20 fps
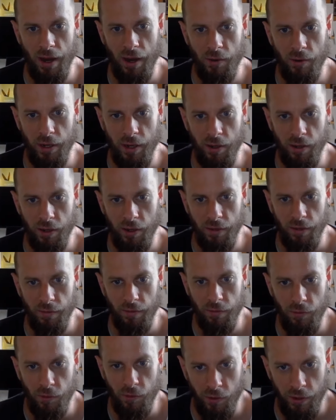good
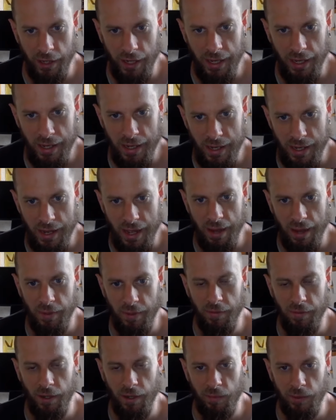for indie game
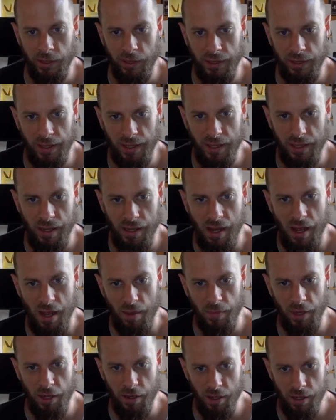developers is
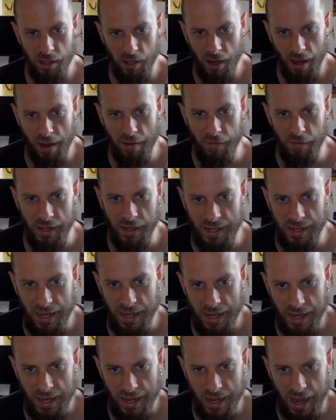because you have a
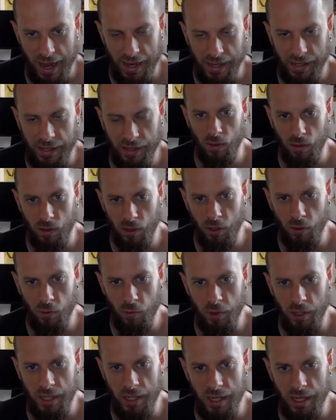dedicated
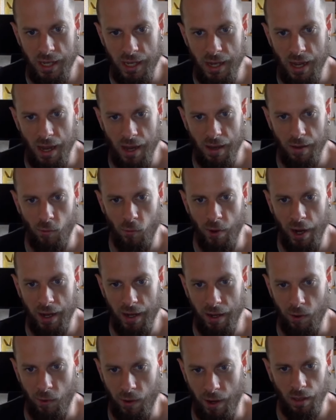2D
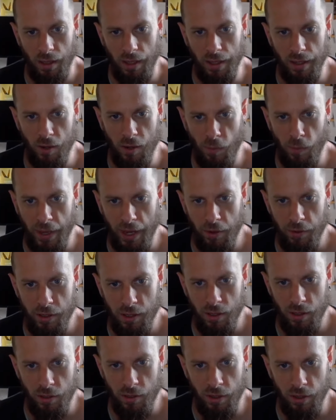renderer. In
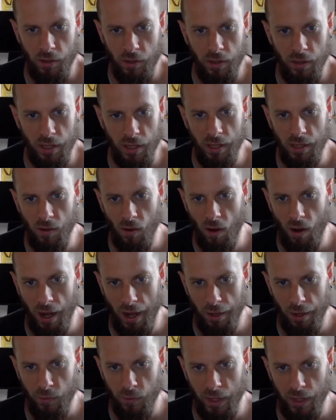comparison to Unity or
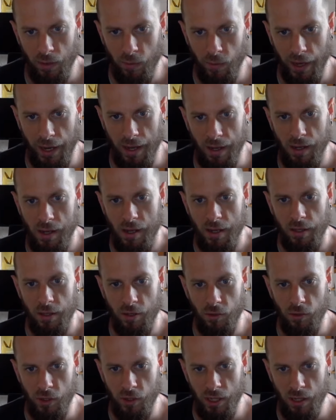Unreal, where
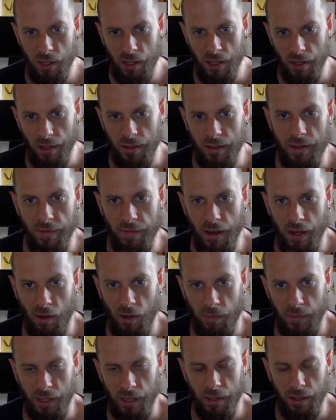2D
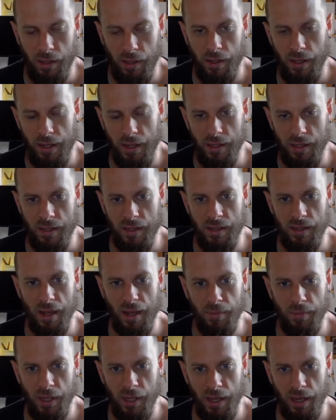development is
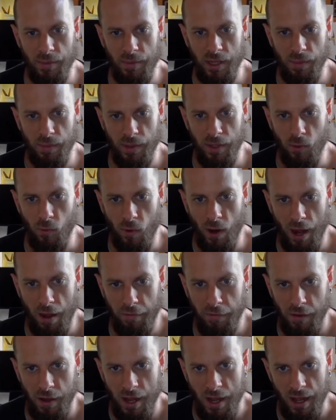sometimes a bit
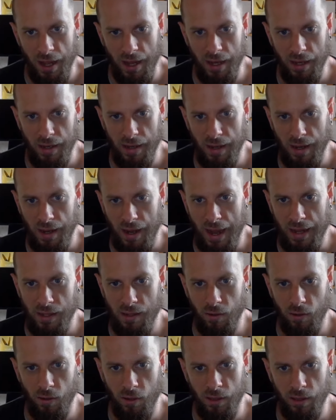rough and
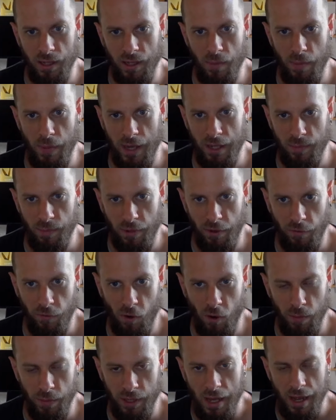hasn't got the best
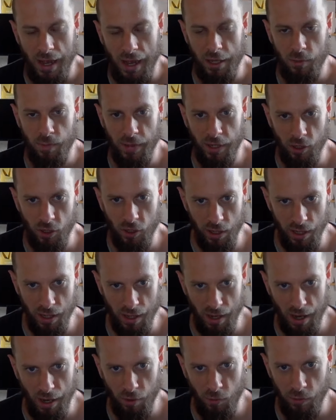performance, especially
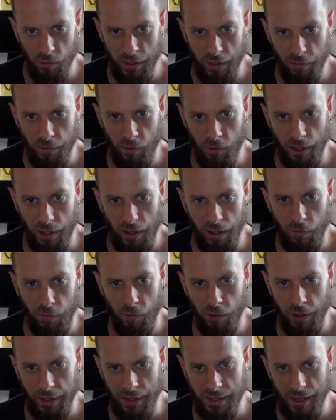in Unreal
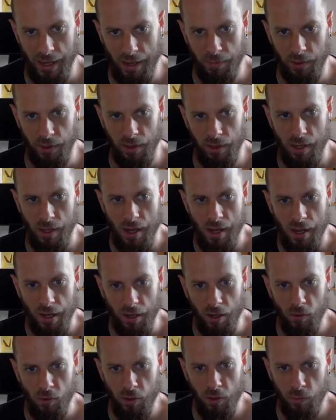for example,
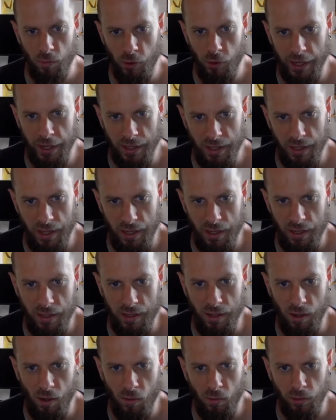Godot brings in
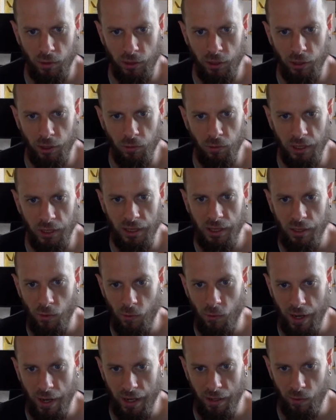his own 2D
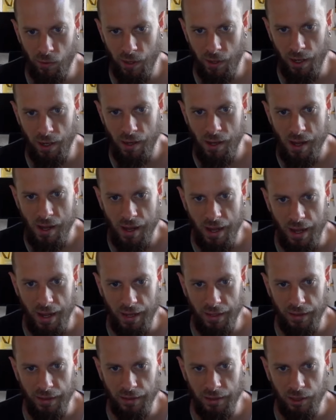renderer
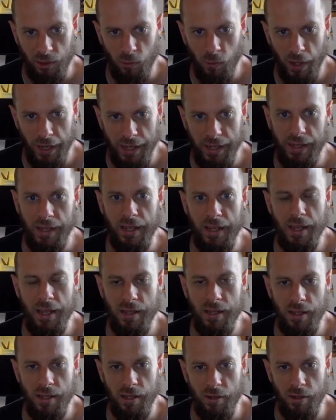and is quite
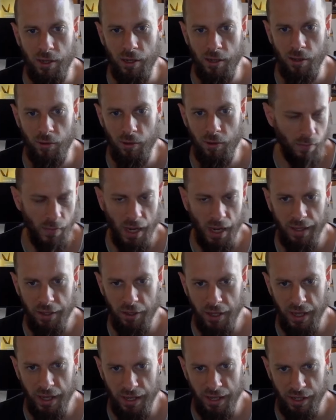easy to use, and
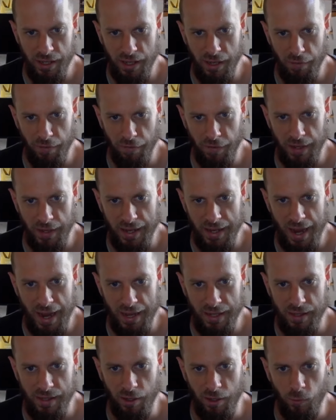you can achieve
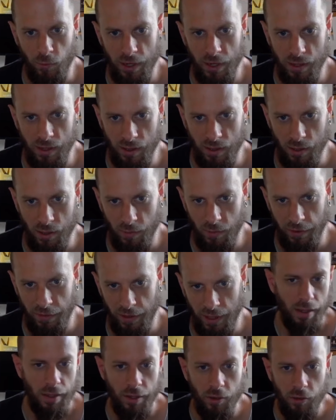fantastic results with
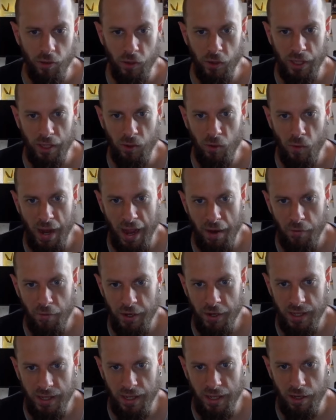it. You can do
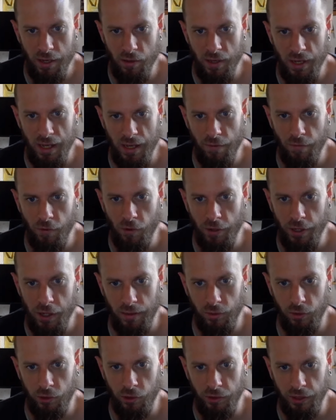everything you need for
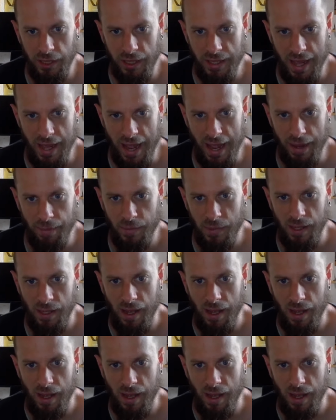your 2D games,